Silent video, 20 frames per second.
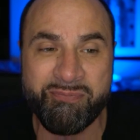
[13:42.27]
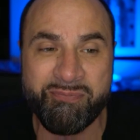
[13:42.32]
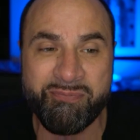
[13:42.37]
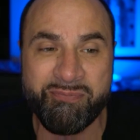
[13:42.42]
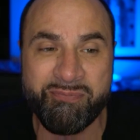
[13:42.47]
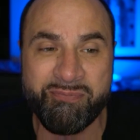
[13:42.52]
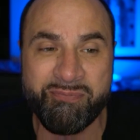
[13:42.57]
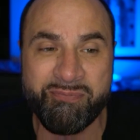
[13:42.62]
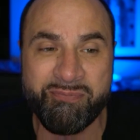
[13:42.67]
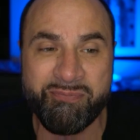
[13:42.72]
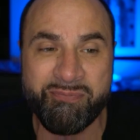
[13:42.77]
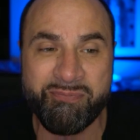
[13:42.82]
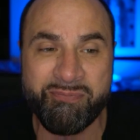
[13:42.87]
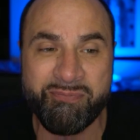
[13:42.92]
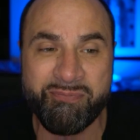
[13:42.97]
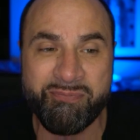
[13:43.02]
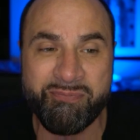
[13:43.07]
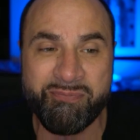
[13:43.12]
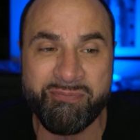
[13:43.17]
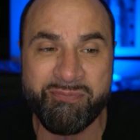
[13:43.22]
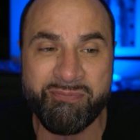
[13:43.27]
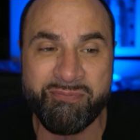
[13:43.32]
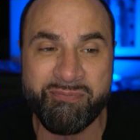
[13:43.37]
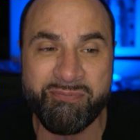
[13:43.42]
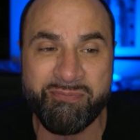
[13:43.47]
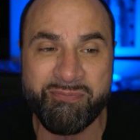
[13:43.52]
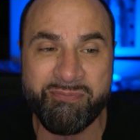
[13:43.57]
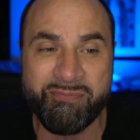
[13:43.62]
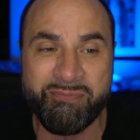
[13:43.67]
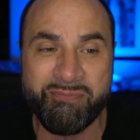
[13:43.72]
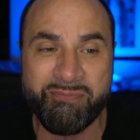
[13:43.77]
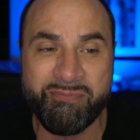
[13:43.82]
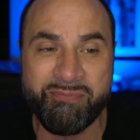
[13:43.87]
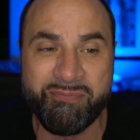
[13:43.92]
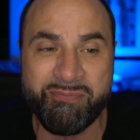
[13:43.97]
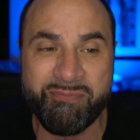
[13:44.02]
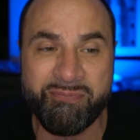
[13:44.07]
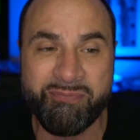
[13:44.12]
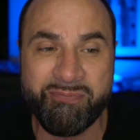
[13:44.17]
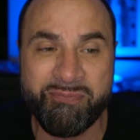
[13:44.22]
Every sinner
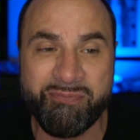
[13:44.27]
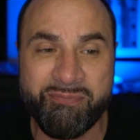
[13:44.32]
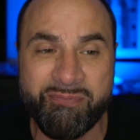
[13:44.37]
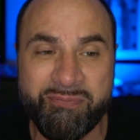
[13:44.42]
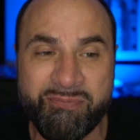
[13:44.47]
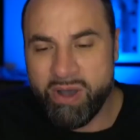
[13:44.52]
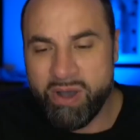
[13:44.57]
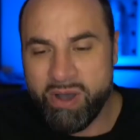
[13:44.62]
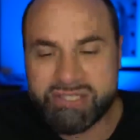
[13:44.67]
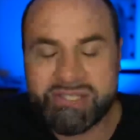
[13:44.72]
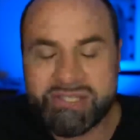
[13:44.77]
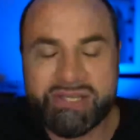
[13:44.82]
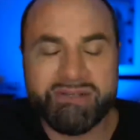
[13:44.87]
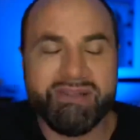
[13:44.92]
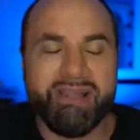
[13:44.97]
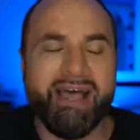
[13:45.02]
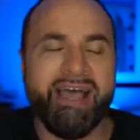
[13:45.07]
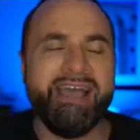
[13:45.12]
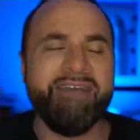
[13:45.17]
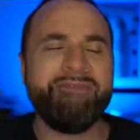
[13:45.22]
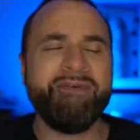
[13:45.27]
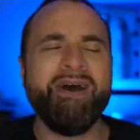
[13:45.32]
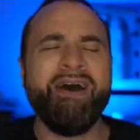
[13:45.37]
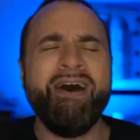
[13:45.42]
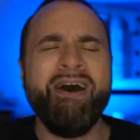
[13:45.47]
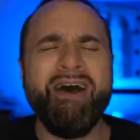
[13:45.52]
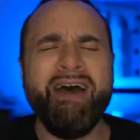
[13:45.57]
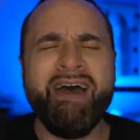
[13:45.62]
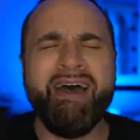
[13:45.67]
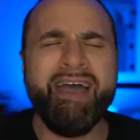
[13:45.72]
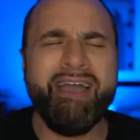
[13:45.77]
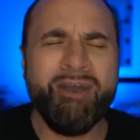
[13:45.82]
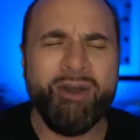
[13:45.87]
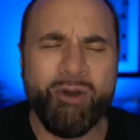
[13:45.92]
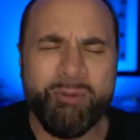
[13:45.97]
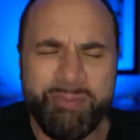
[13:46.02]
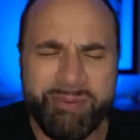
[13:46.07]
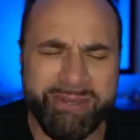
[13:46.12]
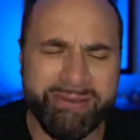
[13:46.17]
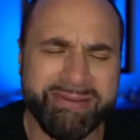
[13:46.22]
wants their life. Oh, I
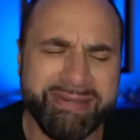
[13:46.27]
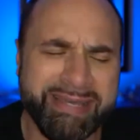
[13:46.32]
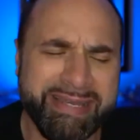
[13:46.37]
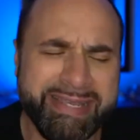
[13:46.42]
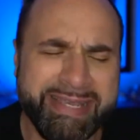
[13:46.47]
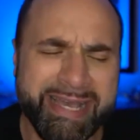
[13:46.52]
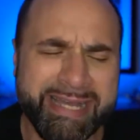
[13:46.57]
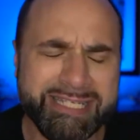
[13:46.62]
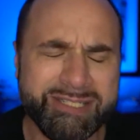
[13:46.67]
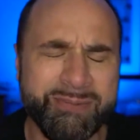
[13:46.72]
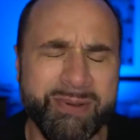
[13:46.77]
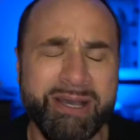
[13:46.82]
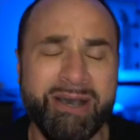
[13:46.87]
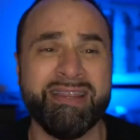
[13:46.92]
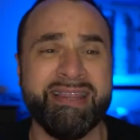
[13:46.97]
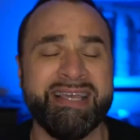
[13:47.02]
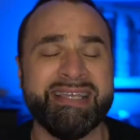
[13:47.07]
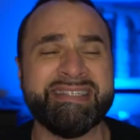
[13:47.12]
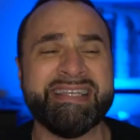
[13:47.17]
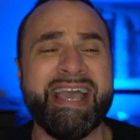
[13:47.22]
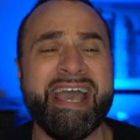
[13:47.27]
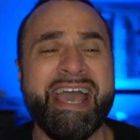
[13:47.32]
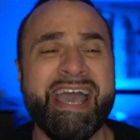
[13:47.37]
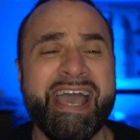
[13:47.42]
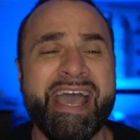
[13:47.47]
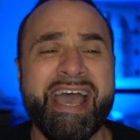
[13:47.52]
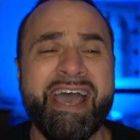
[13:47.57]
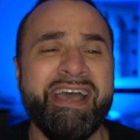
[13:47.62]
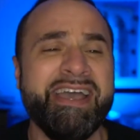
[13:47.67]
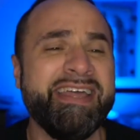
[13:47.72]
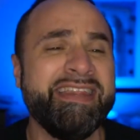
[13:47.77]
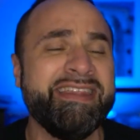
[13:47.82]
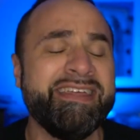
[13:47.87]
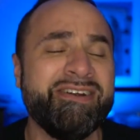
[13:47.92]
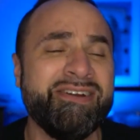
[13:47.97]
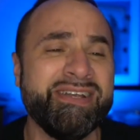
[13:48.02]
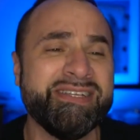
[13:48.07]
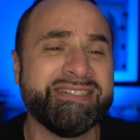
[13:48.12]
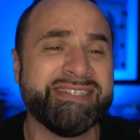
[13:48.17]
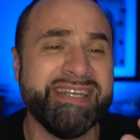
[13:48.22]
hope you can catch my heart in this.
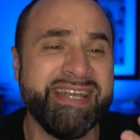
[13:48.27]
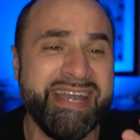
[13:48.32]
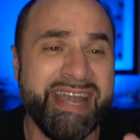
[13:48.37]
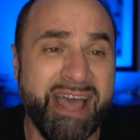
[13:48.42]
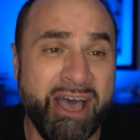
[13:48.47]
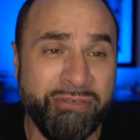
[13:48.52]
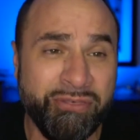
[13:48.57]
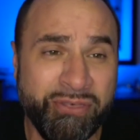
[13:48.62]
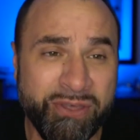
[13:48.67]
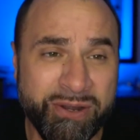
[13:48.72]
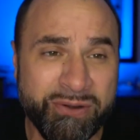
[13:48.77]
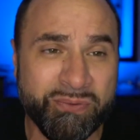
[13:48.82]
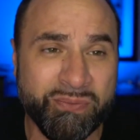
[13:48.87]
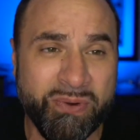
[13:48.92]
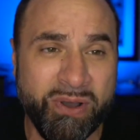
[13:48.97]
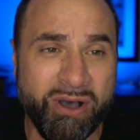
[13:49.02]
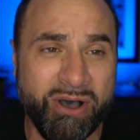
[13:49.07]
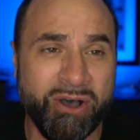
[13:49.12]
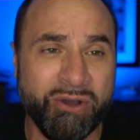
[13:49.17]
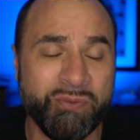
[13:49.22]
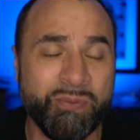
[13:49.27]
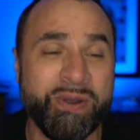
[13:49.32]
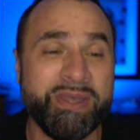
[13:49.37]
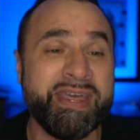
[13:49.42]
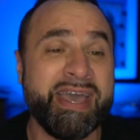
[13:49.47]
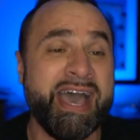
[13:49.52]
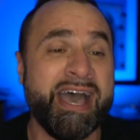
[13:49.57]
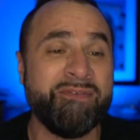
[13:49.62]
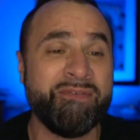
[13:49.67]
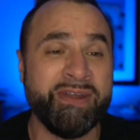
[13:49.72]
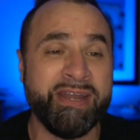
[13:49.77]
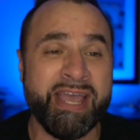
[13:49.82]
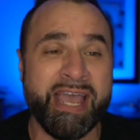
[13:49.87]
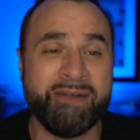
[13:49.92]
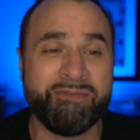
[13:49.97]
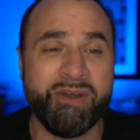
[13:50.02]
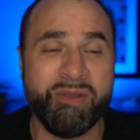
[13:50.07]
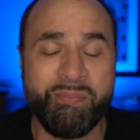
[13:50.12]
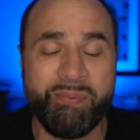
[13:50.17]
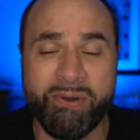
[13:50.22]
There is nothing wrong with having
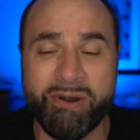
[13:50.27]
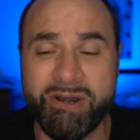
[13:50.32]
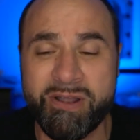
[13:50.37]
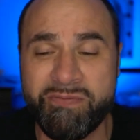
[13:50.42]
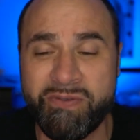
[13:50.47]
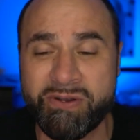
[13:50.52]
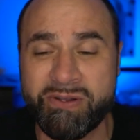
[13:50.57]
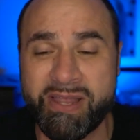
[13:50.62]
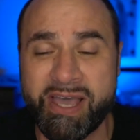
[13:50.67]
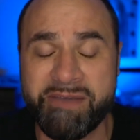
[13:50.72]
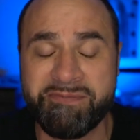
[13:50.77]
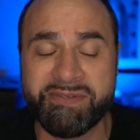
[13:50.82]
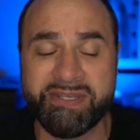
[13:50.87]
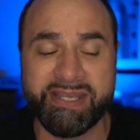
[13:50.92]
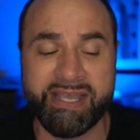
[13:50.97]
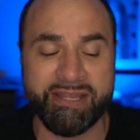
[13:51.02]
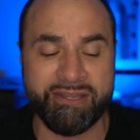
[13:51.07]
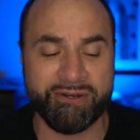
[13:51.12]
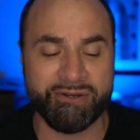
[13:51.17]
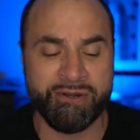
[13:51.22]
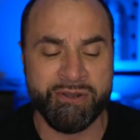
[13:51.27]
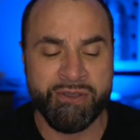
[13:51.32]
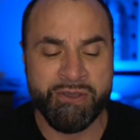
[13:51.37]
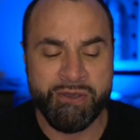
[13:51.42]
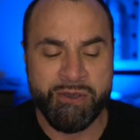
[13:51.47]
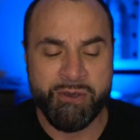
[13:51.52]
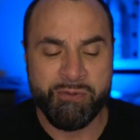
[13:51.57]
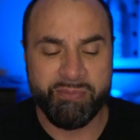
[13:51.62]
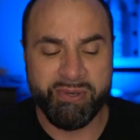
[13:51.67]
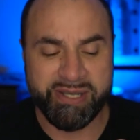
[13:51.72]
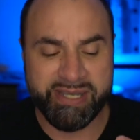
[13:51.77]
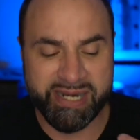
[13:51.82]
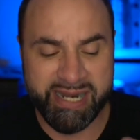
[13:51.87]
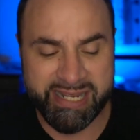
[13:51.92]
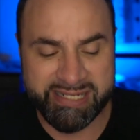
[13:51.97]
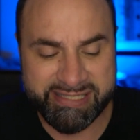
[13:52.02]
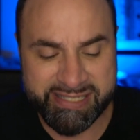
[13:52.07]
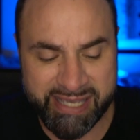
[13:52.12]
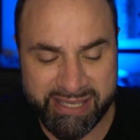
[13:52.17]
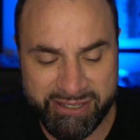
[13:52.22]
every part of your life together. But can
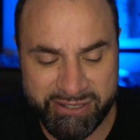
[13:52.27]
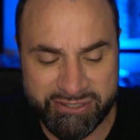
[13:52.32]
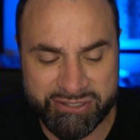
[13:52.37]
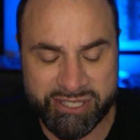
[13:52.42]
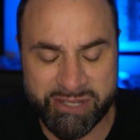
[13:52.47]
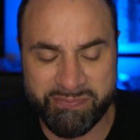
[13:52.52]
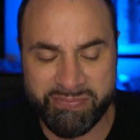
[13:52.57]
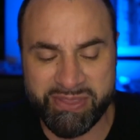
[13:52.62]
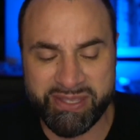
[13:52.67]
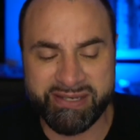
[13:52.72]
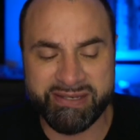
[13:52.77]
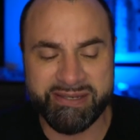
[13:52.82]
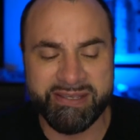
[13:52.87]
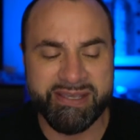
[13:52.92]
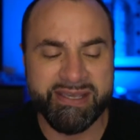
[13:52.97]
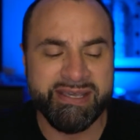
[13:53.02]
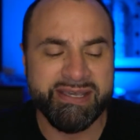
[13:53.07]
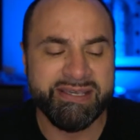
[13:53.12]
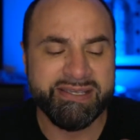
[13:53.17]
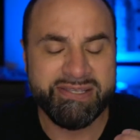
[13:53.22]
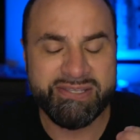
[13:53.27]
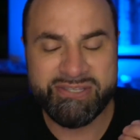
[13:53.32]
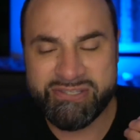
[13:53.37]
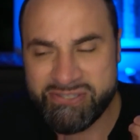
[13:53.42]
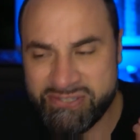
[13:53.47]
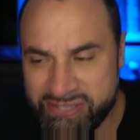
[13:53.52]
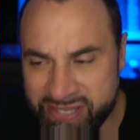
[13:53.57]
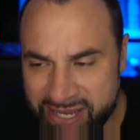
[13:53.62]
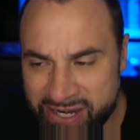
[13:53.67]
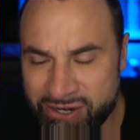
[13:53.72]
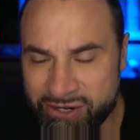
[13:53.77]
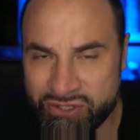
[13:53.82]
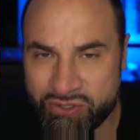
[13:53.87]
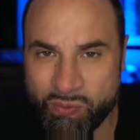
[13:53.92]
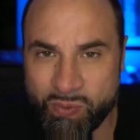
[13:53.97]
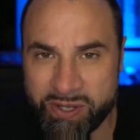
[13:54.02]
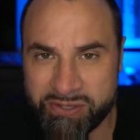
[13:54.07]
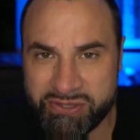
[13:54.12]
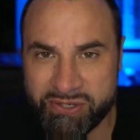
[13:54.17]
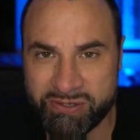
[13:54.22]
I tell you something? Sinners
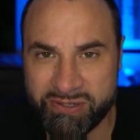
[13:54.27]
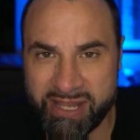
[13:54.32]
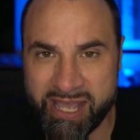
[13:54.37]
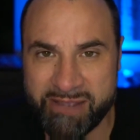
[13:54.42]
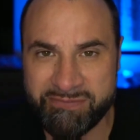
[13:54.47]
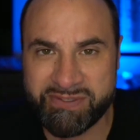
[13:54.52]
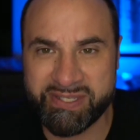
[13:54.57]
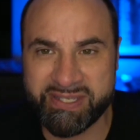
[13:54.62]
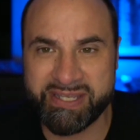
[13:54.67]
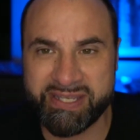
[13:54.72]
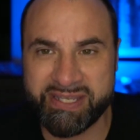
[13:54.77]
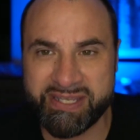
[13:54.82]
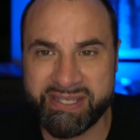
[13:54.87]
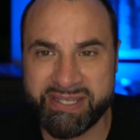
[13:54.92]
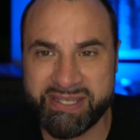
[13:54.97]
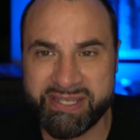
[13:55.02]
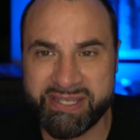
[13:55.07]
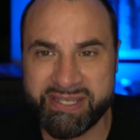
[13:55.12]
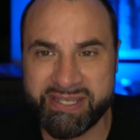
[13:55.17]
want their life together.